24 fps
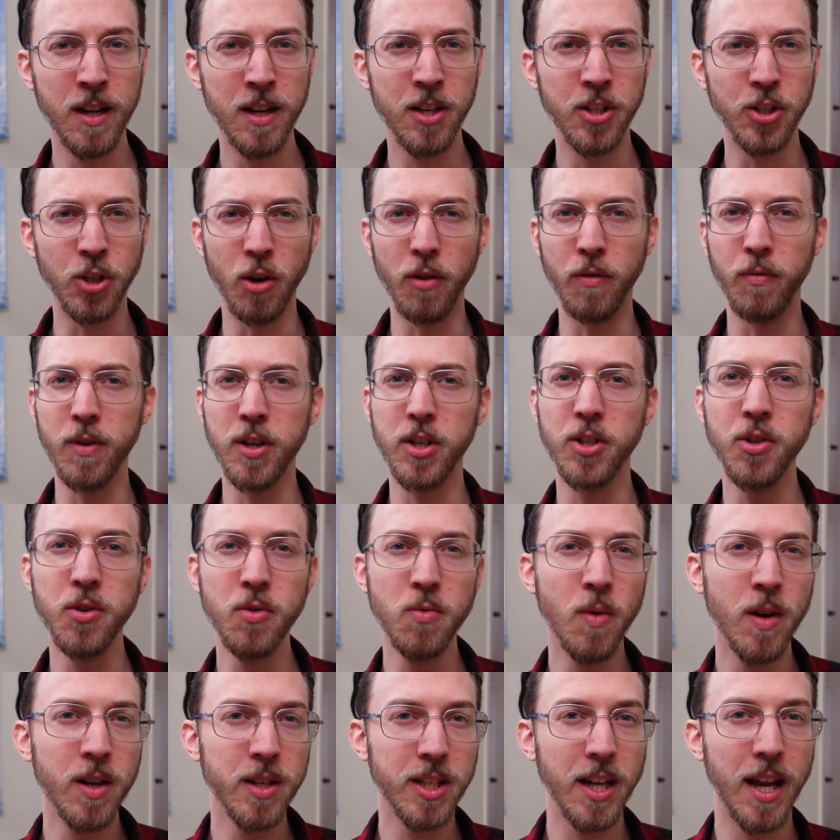So if we do
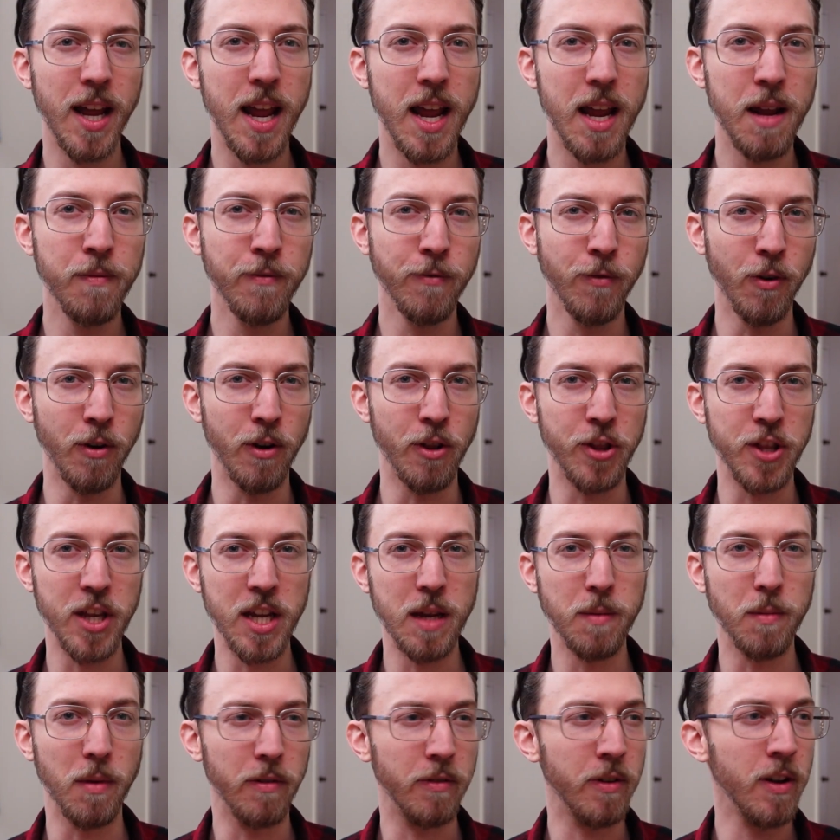want to aim for a
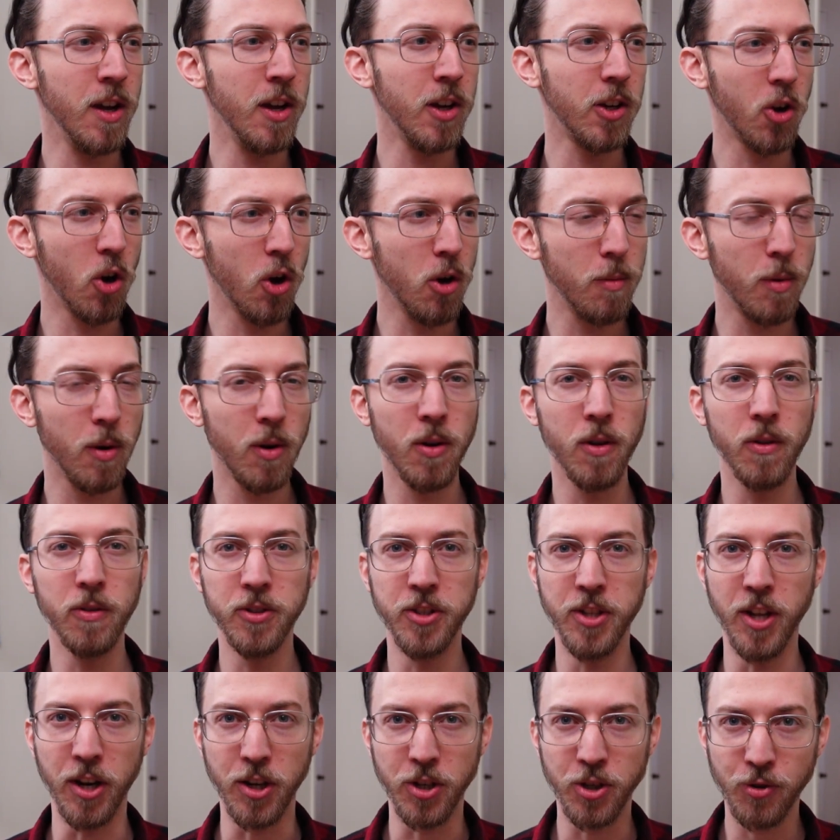theme of
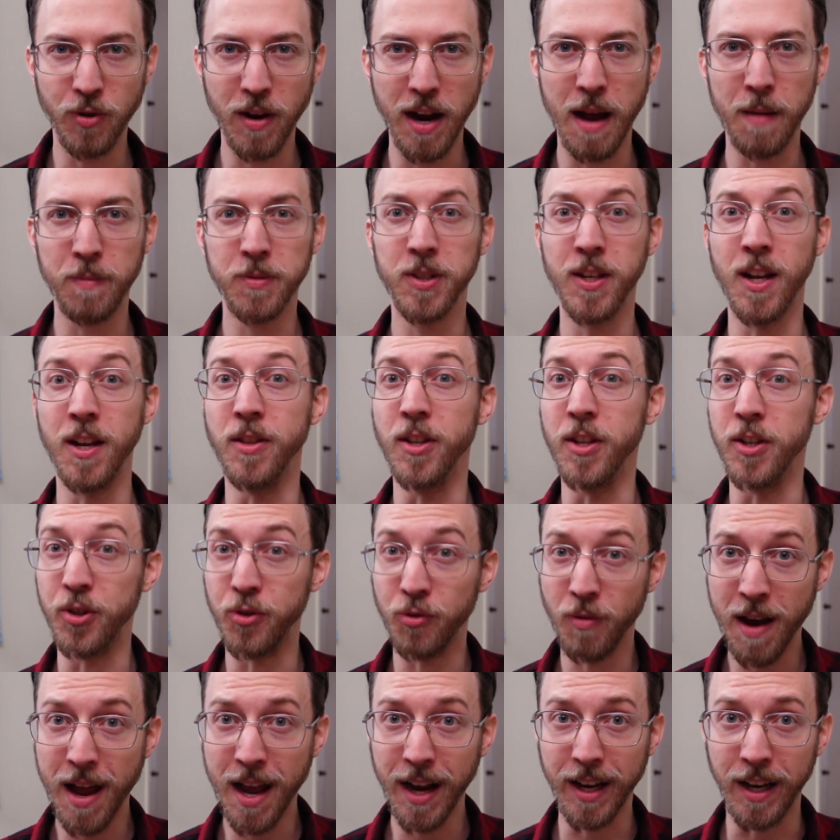kobolds, their traps, and the
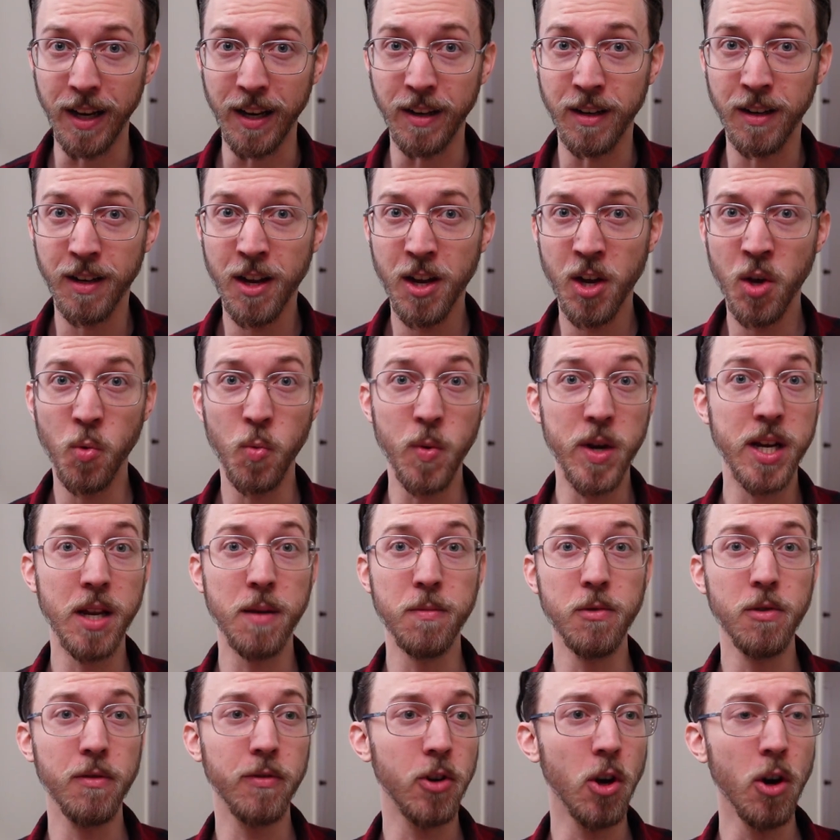dragon, we
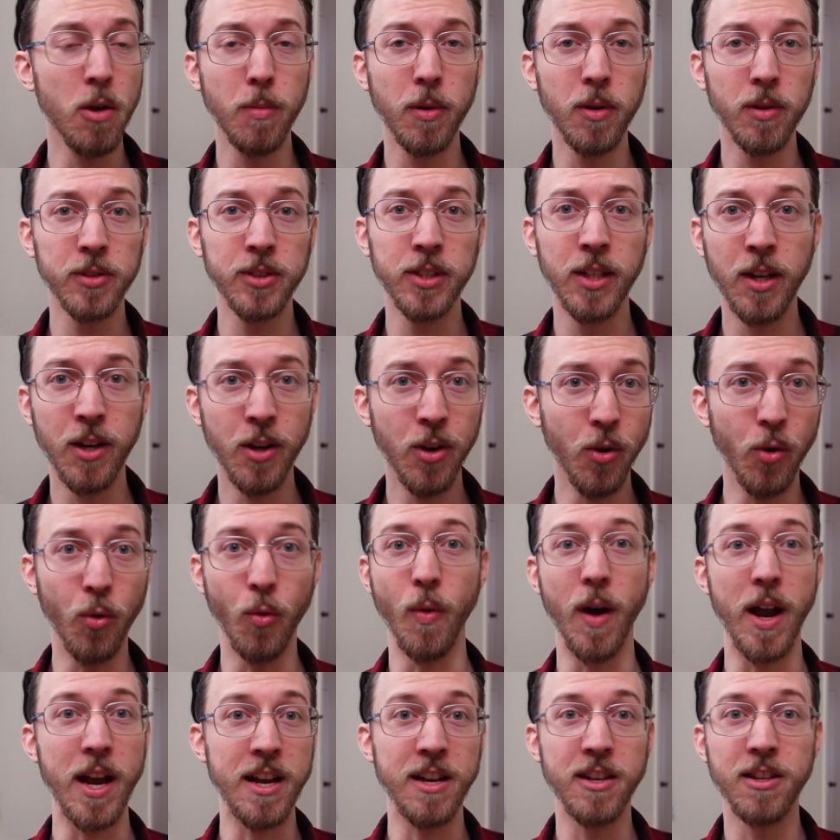can move kobolds
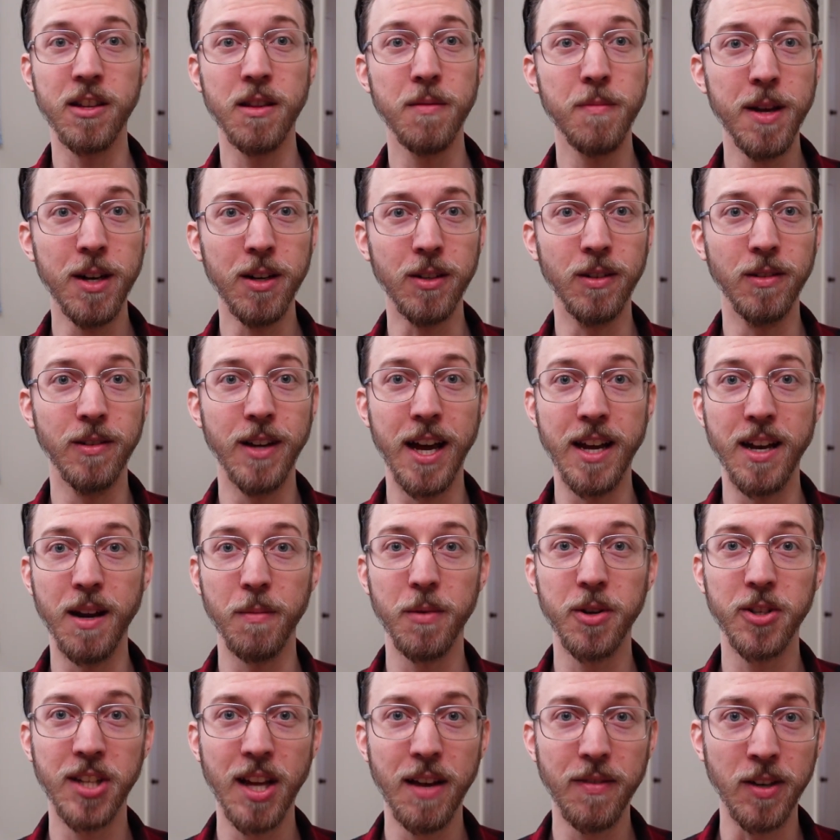right into the middle at
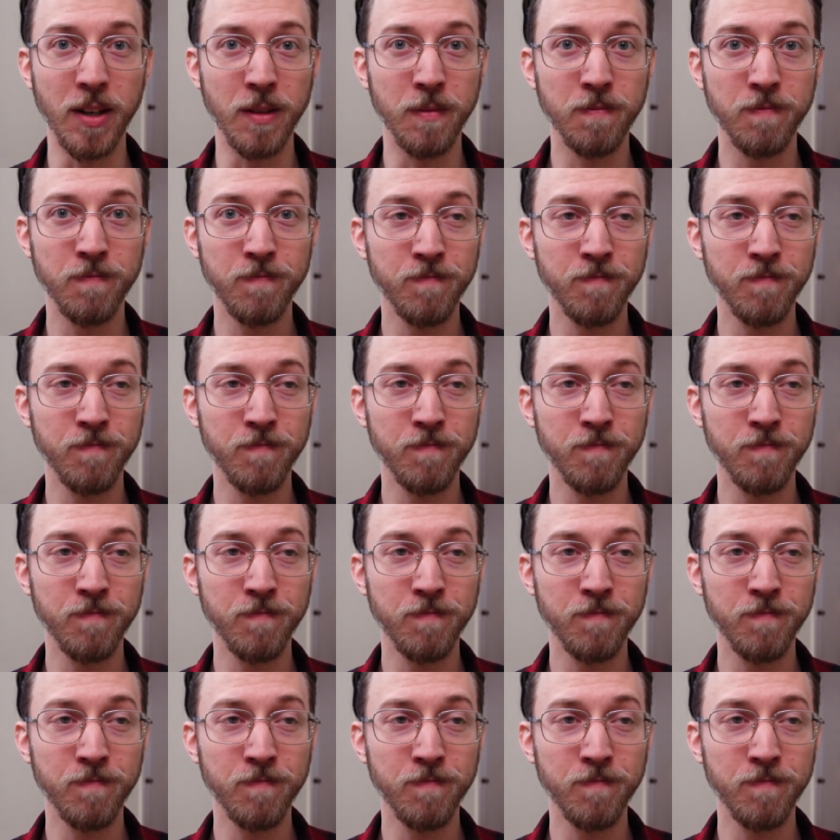number 7.